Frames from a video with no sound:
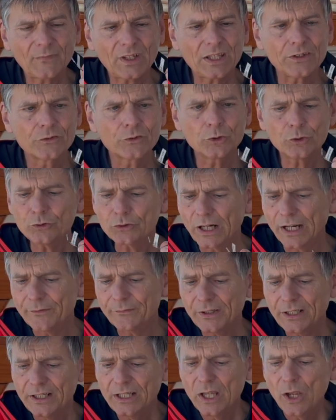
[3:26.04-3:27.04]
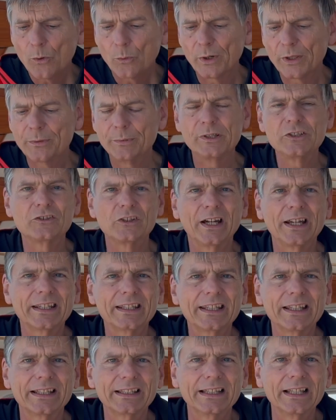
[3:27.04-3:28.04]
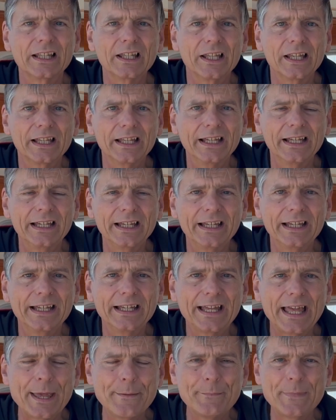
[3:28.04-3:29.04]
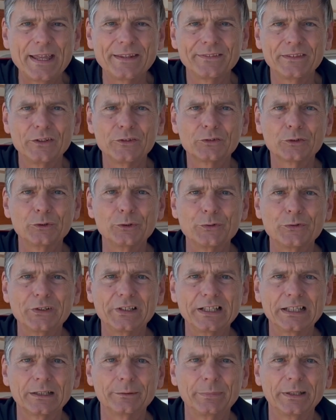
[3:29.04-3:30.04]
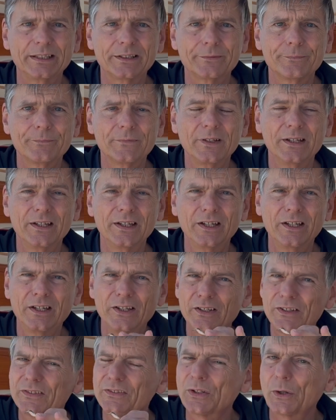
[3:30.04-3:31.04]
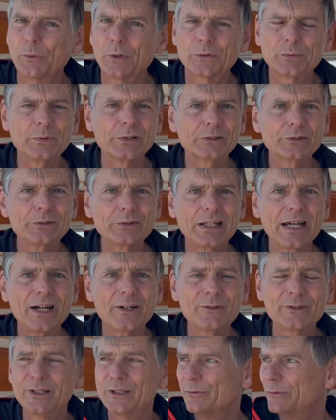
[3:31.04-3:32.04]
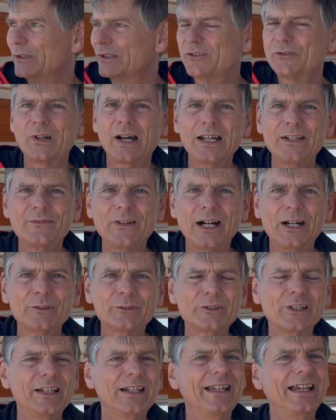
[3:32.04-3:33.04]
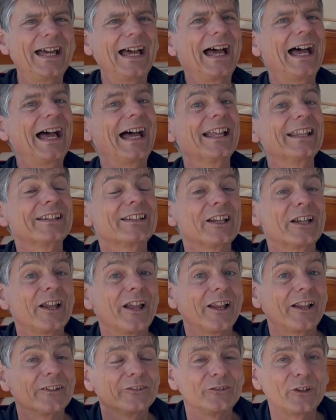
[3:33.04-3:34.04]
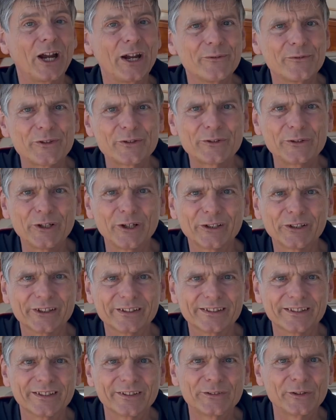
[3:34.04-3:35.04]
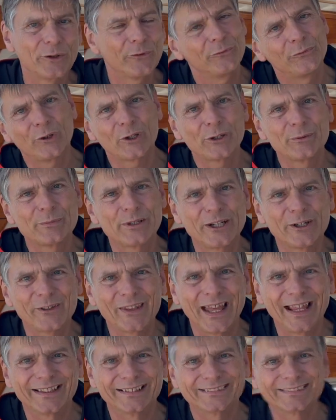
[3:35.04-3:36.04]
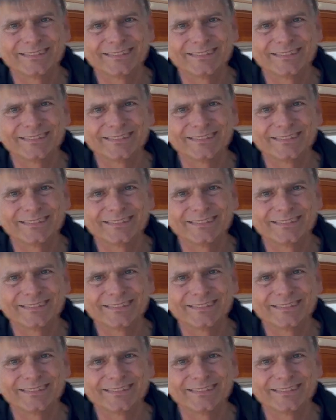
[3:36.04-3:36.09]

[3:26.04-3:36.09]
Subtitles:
screwdriver with which I can amend the screws a little bit. So what we'll do now, we'll drive out and drive the circuit. So follow me on that.